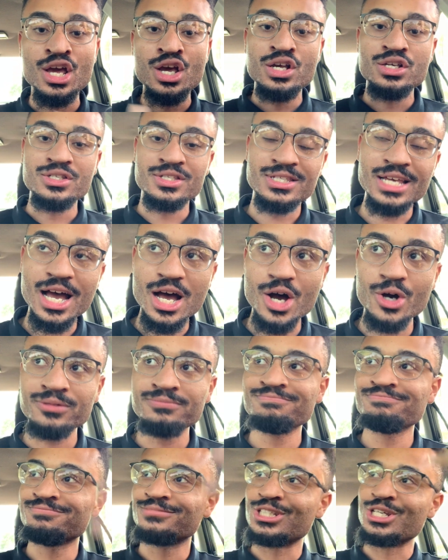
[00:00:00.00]
So,
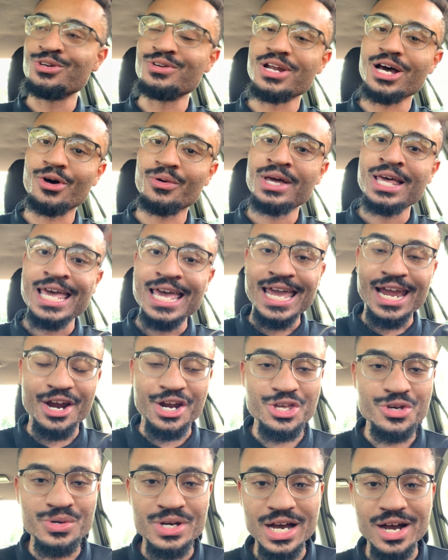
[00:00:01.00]
you know, here
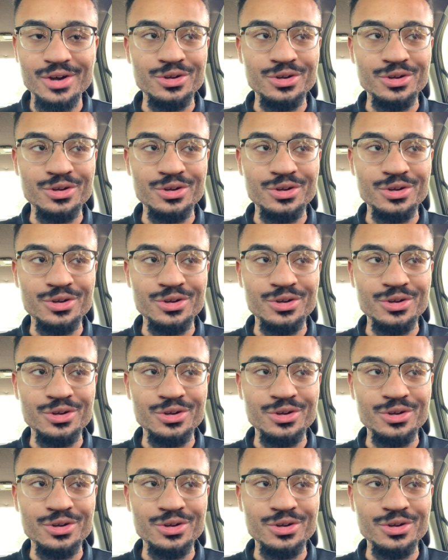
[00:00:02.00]
you go.